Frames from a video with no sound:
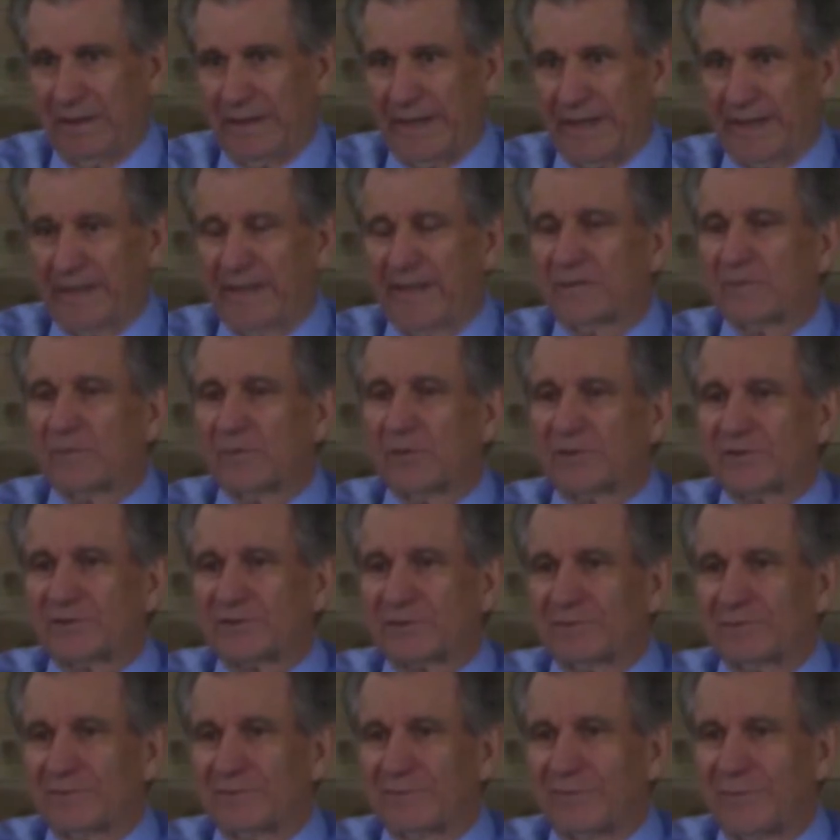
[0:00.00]
In other words,
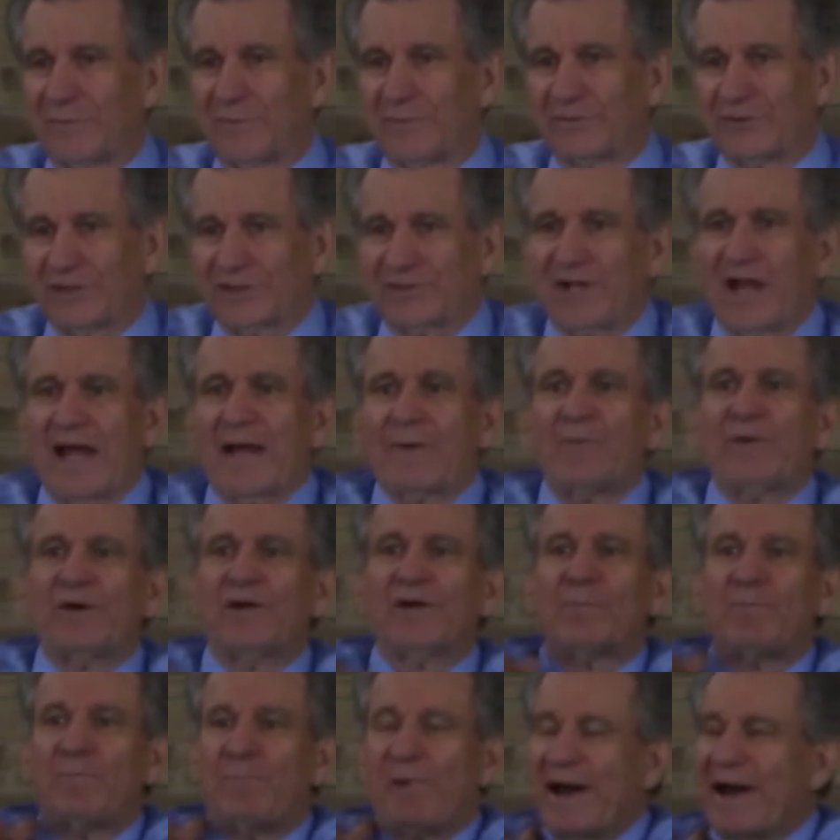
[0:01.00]
just like we're
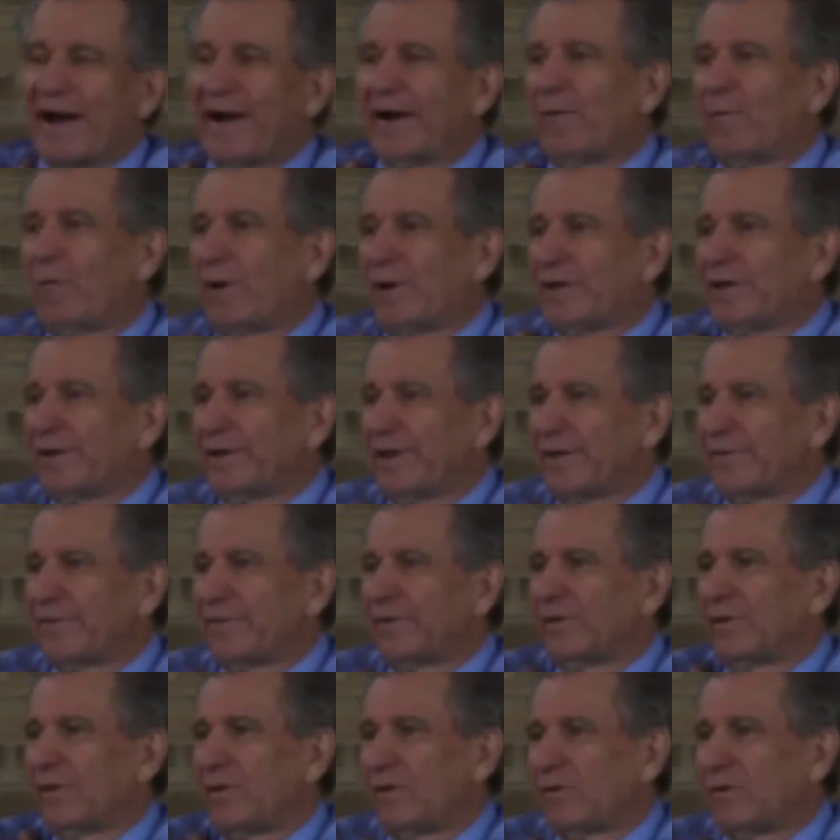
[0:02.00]
to bear one
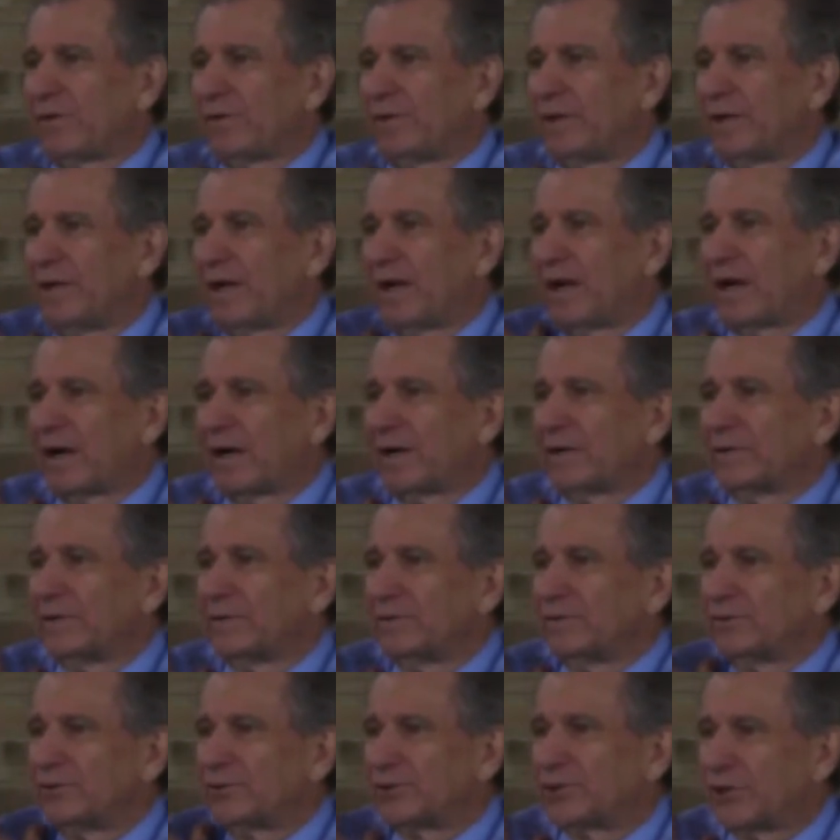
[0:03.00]
another on our
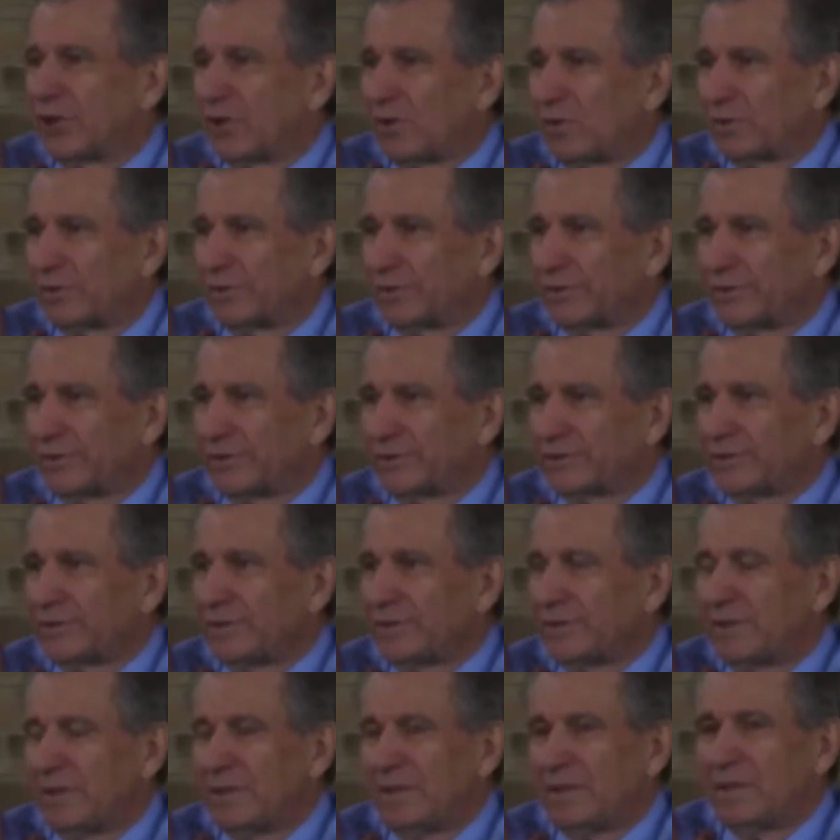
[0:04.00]
shoulders,
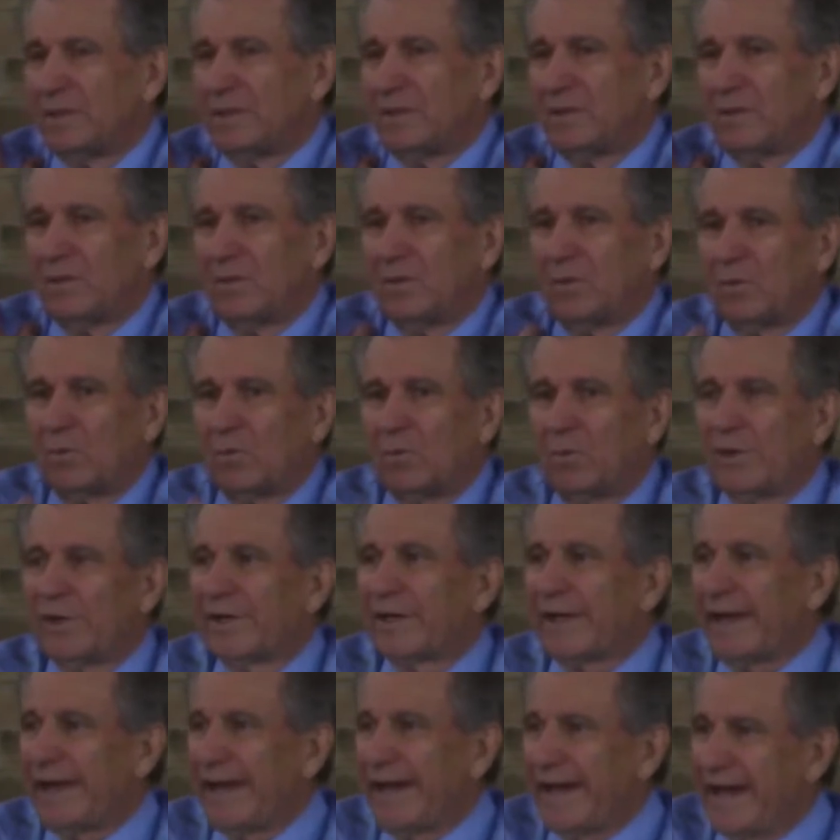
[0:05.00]
we're
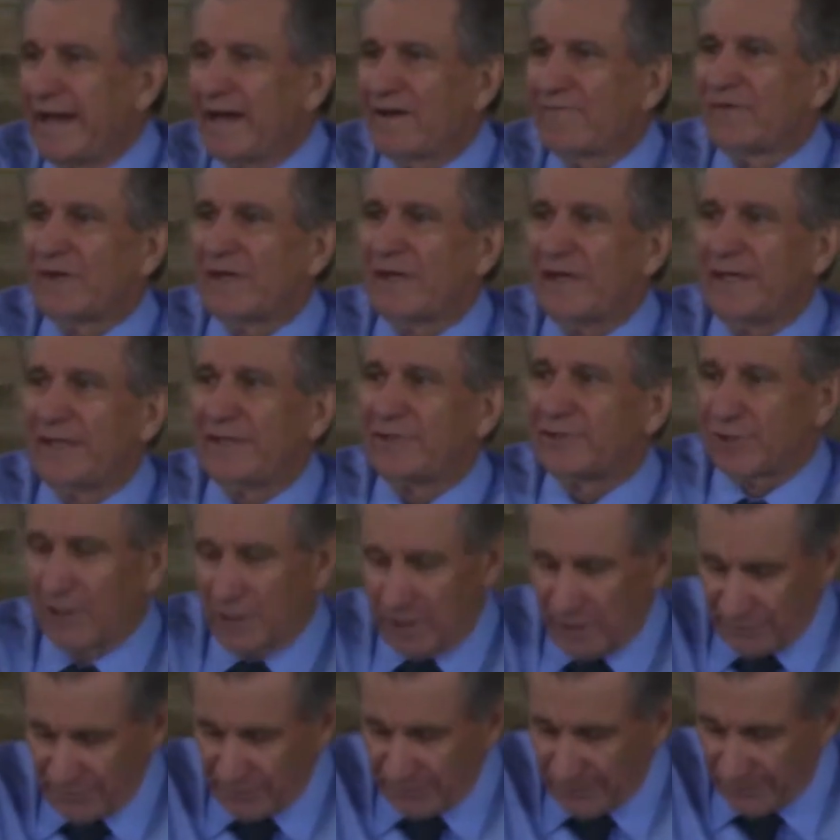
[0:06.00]
to have each
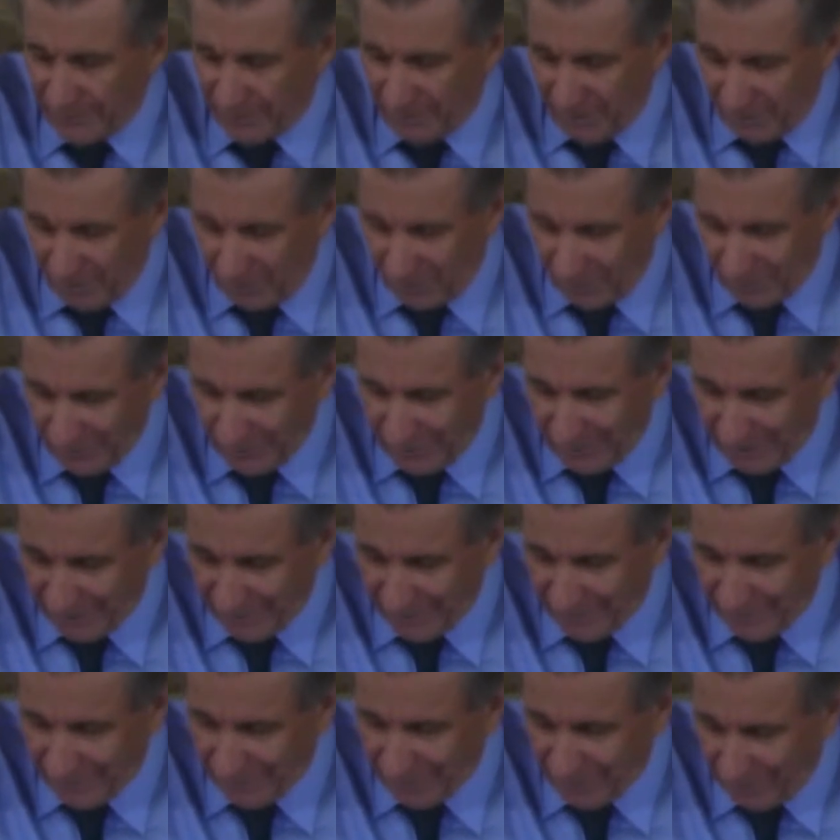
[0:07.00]
other on
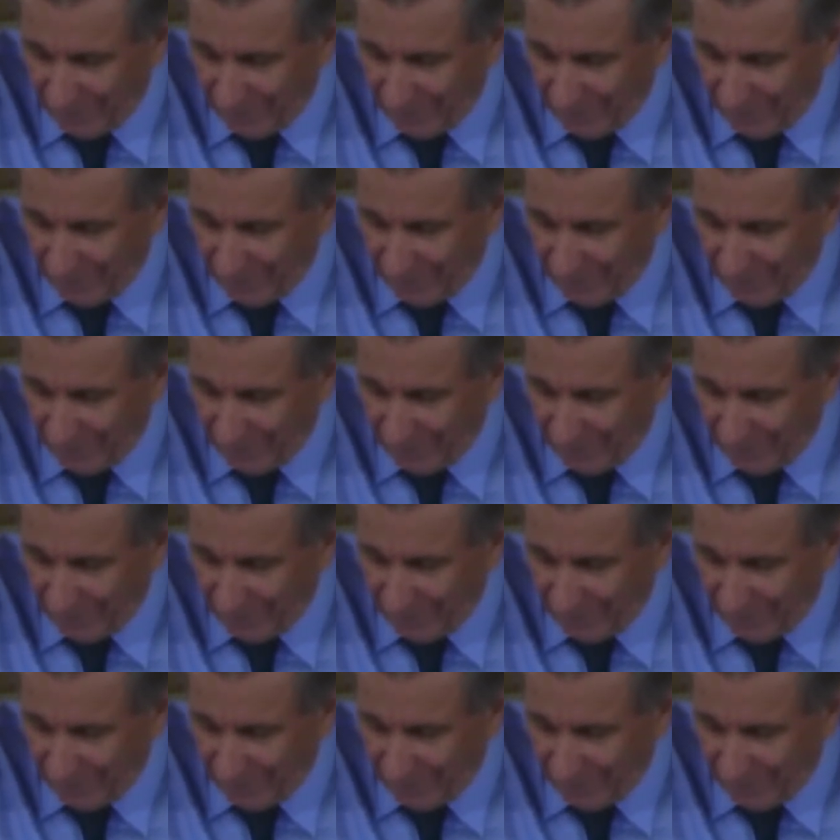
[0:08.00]
our